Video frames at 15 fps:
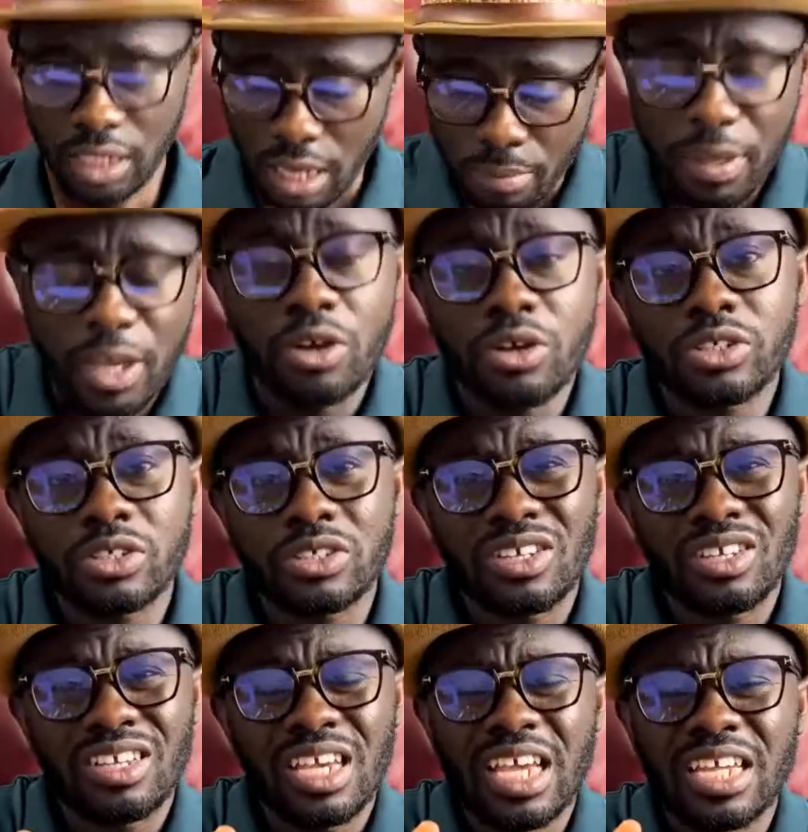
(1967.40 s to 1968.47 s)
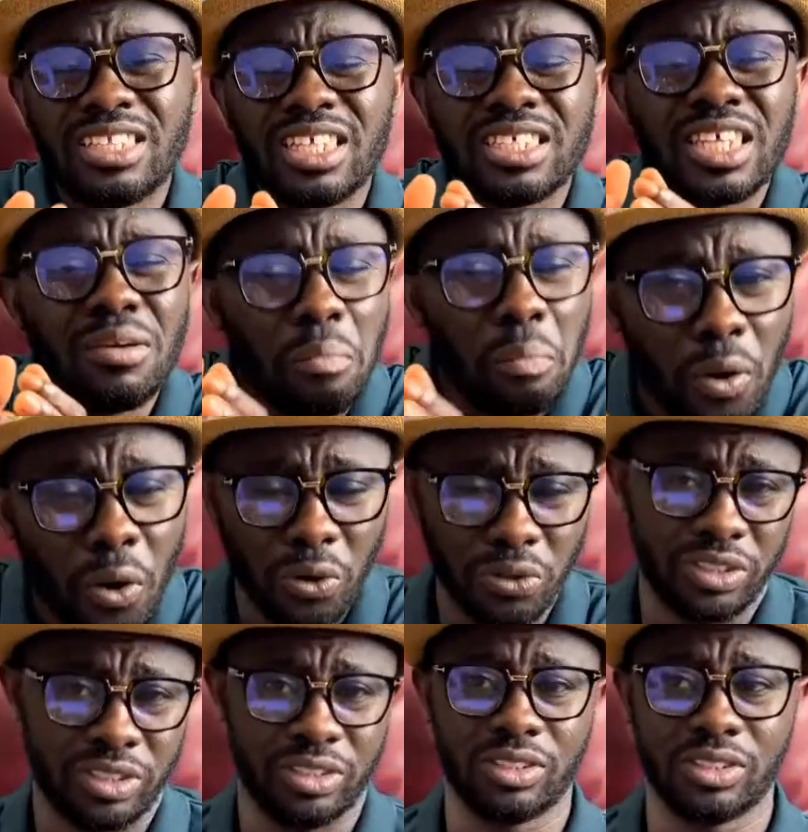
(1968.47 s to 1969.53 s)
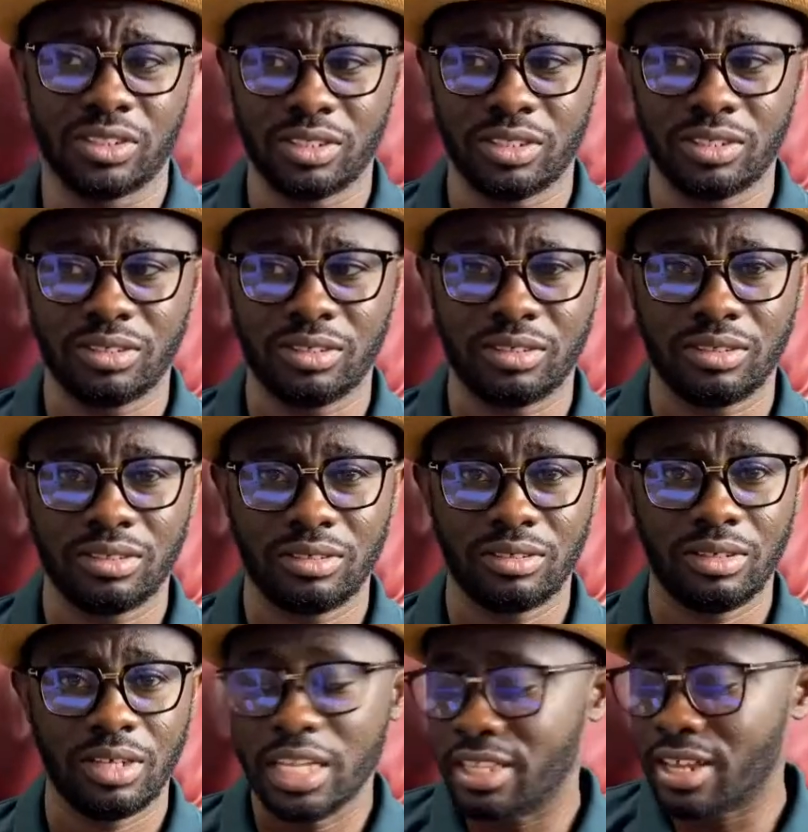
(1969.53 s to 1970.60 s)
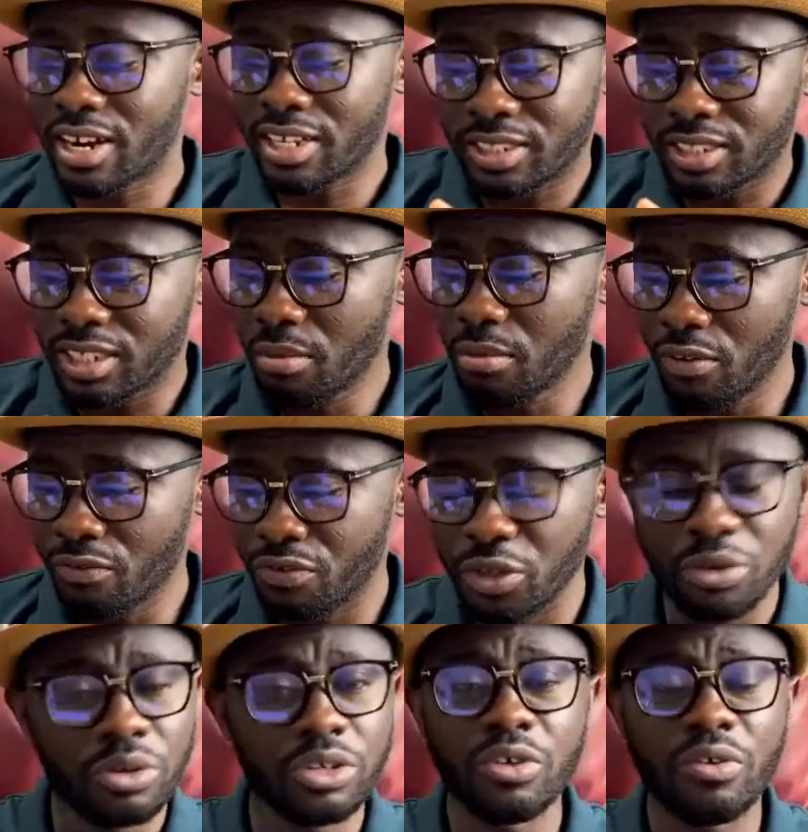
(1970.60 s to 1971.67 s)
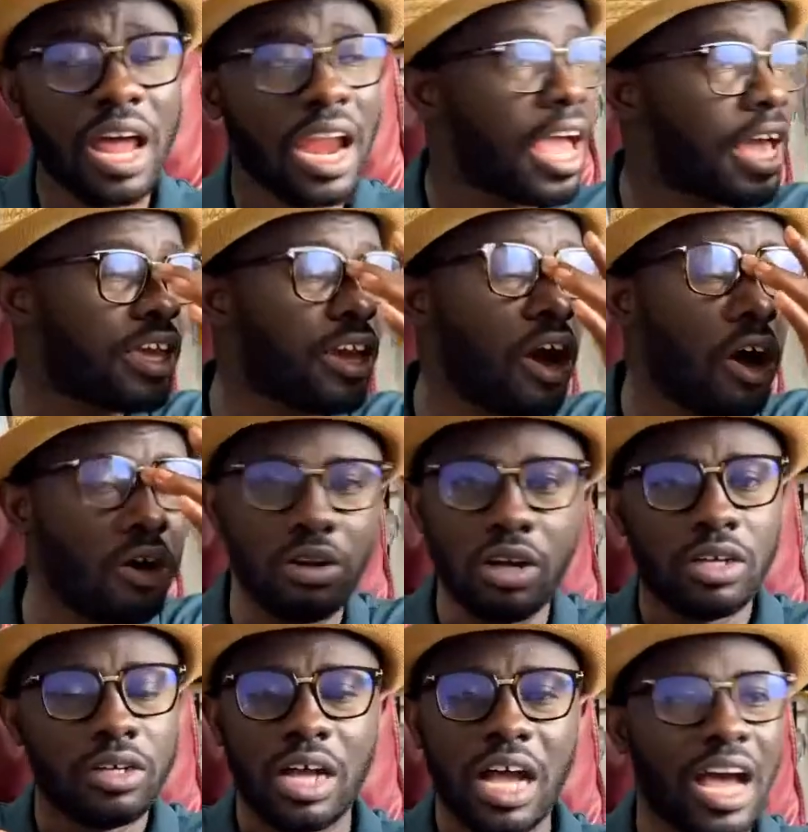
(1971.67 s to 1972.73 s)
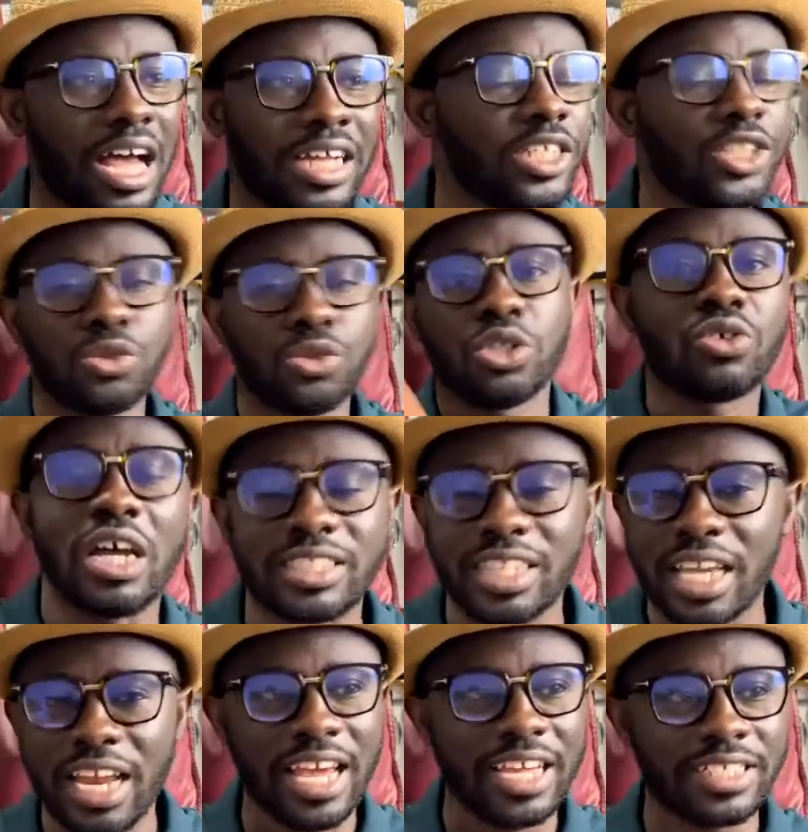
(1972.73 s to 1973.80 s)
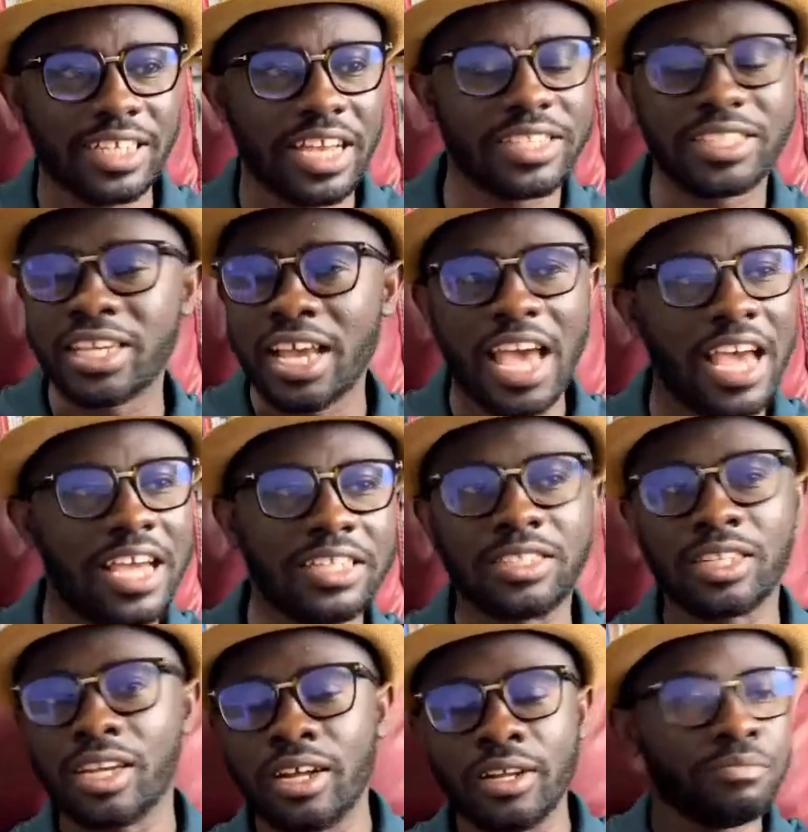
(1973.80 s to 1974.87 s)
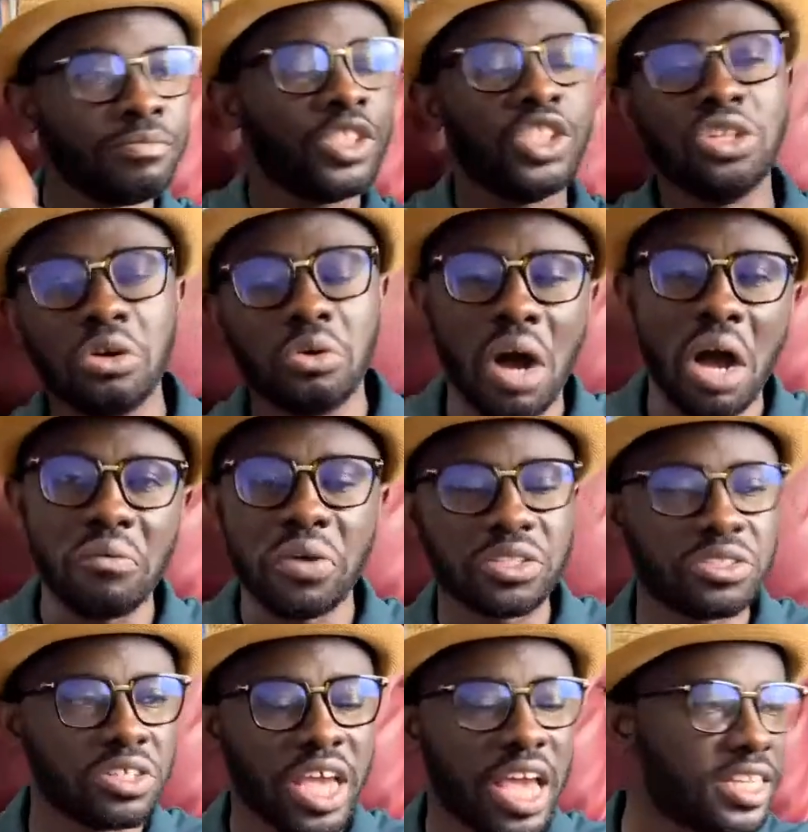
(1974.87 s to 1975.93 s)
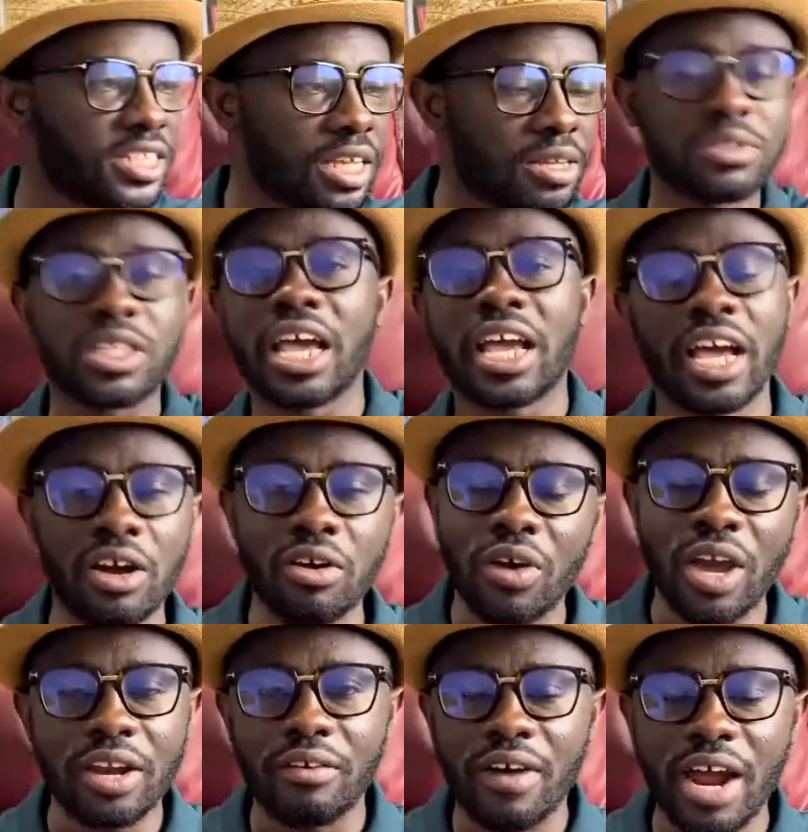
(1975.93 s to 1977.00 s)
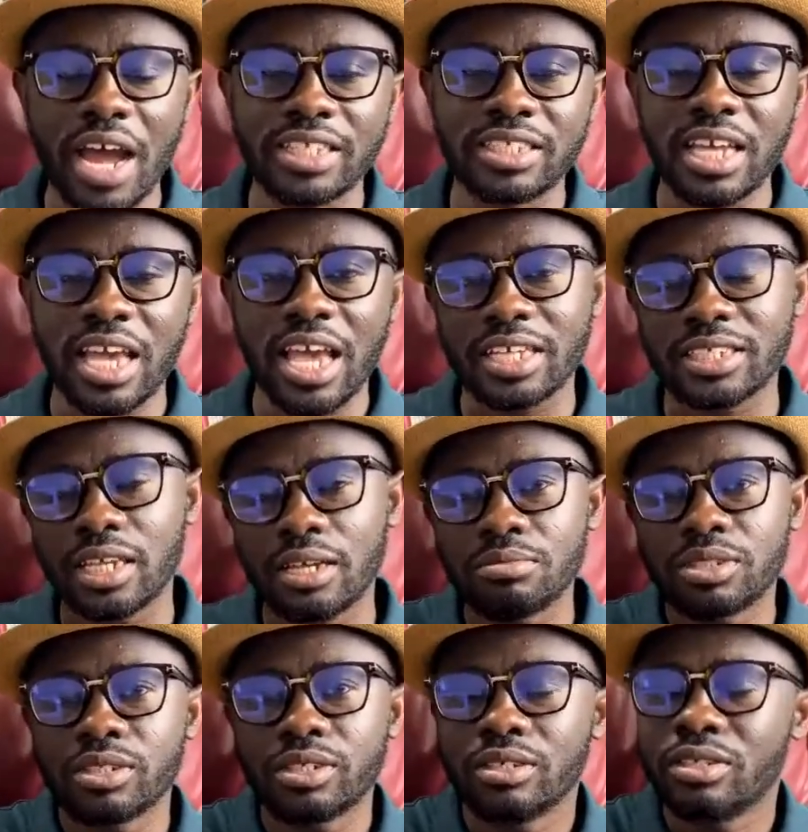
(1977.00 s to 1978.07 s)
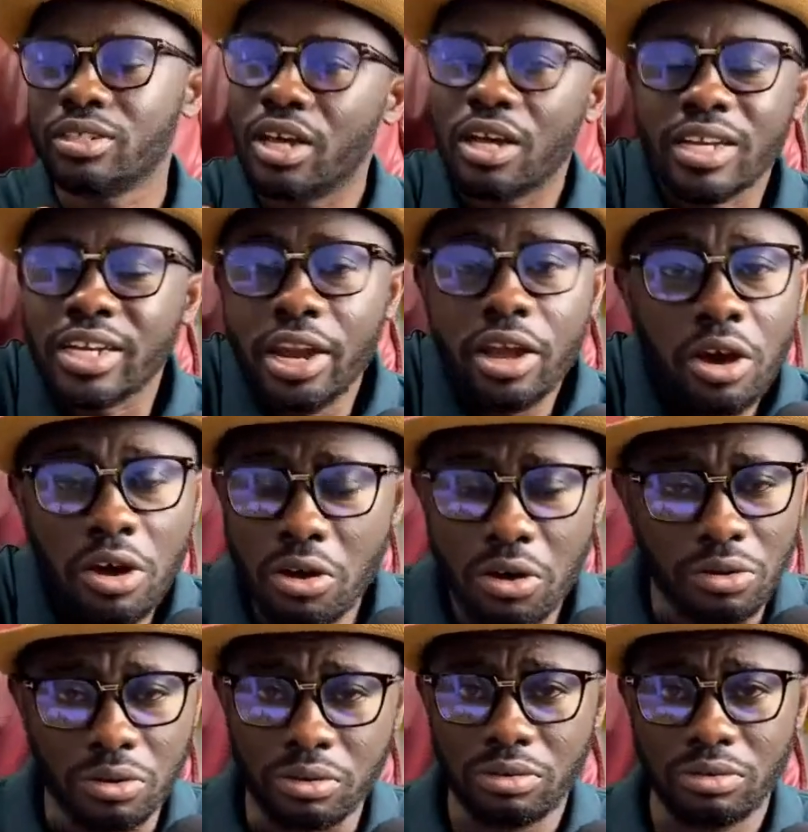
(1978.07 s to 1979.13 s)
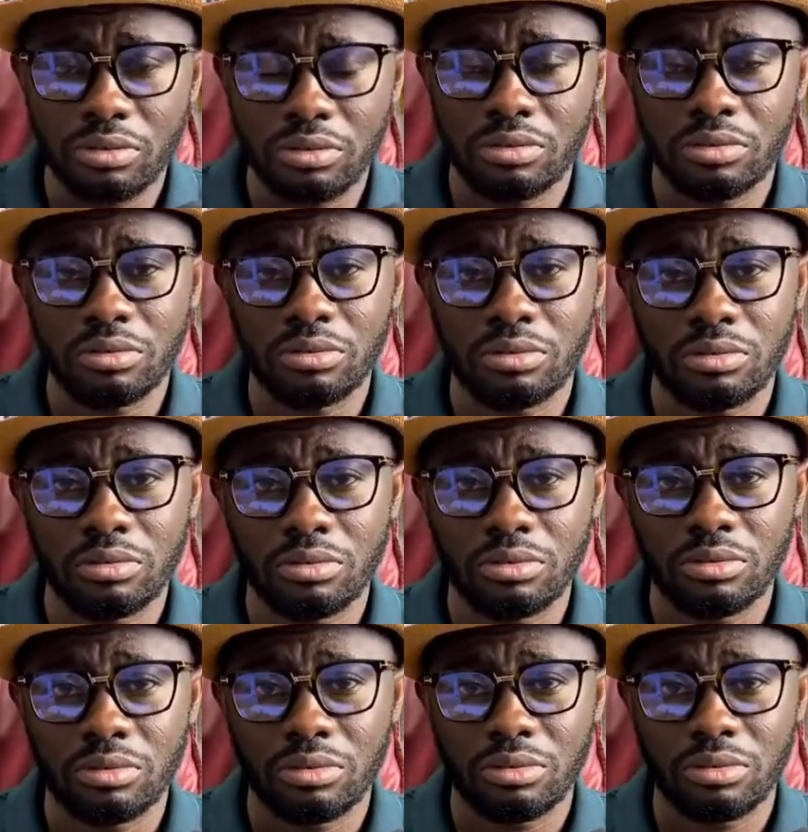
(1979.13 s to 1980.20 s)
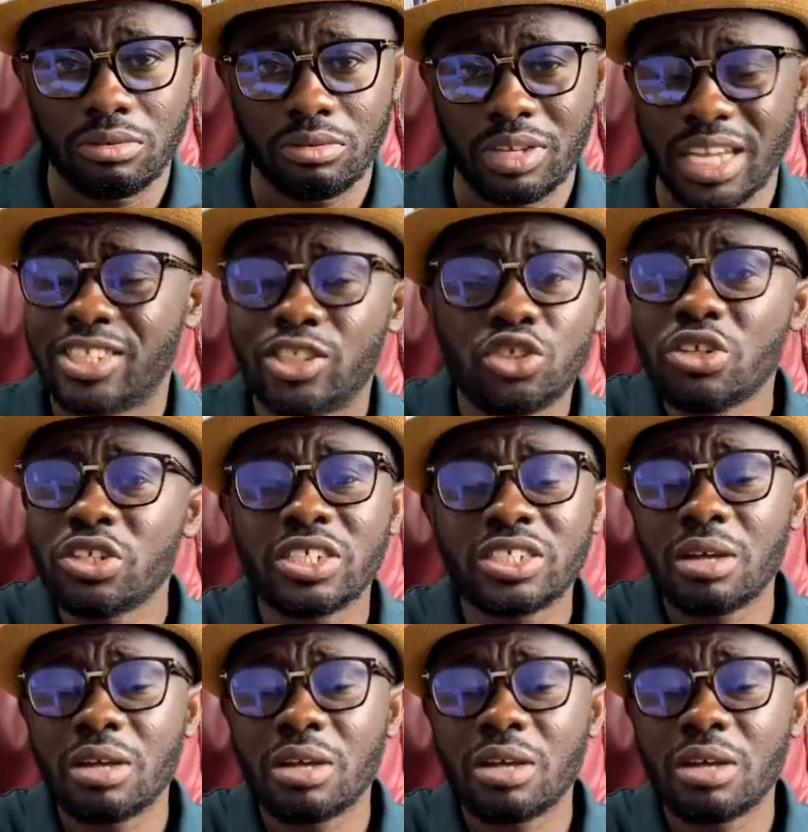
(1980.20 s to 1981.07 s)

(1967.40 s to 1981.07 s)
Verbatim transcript: because it is important. There are some of you, you are like, yo, I just want to attend lectures and, uh, you know, one week to the exams, I can go and write the exams. No, it's not just